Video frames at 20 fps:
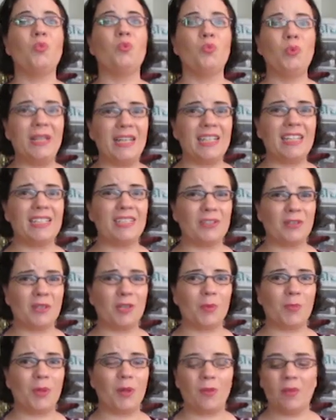Really
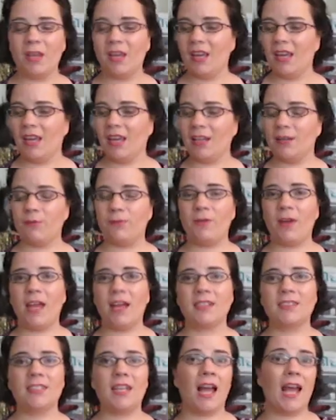durable. In
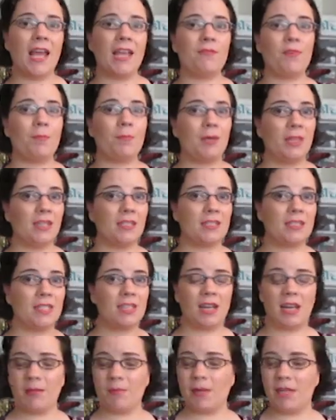fact, I have a piece
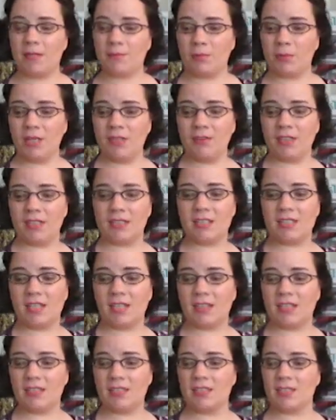that I made previous to
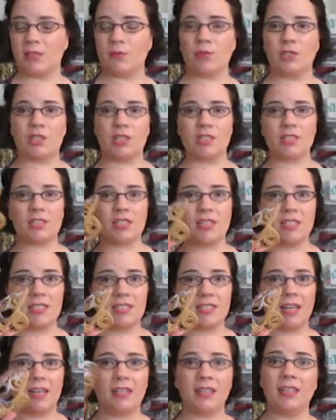this, which is
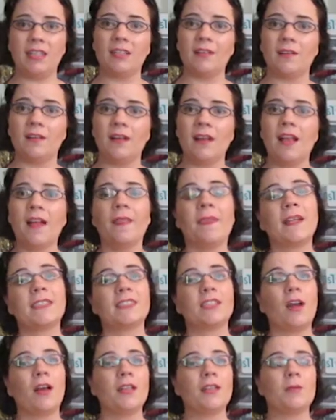this guy here, that's
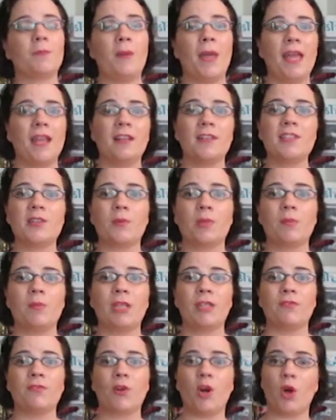gone to panels with
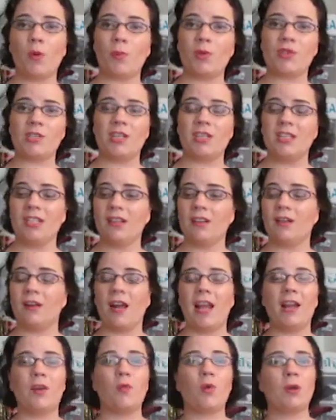me for almost a year,
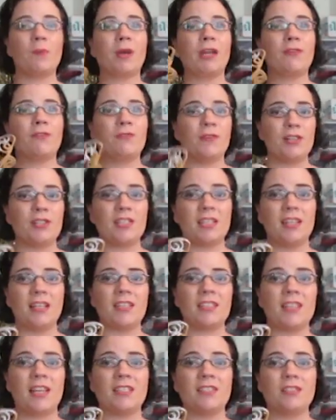and one of my first
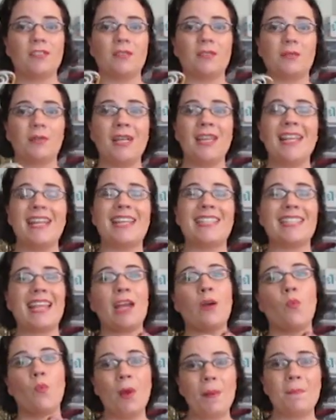things I do is
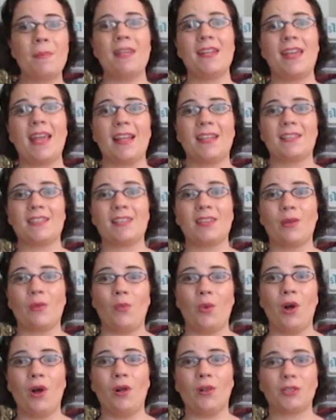I whip it against the
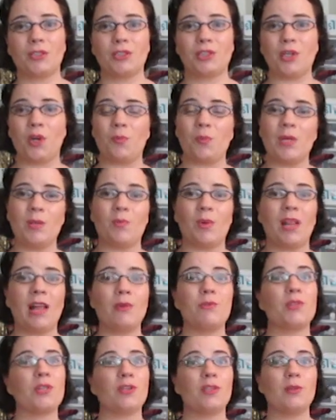wall to show people
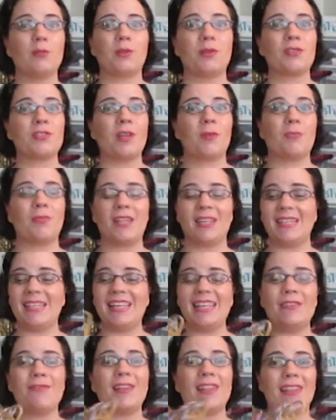how durable something
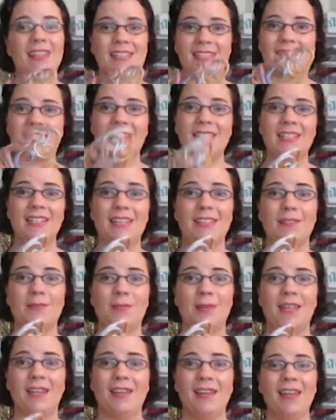even this thin can
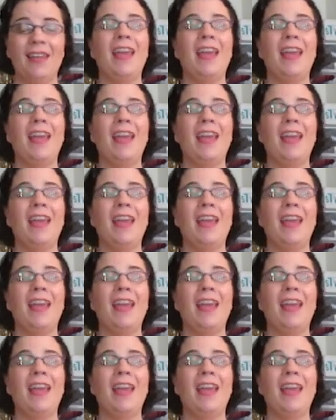be.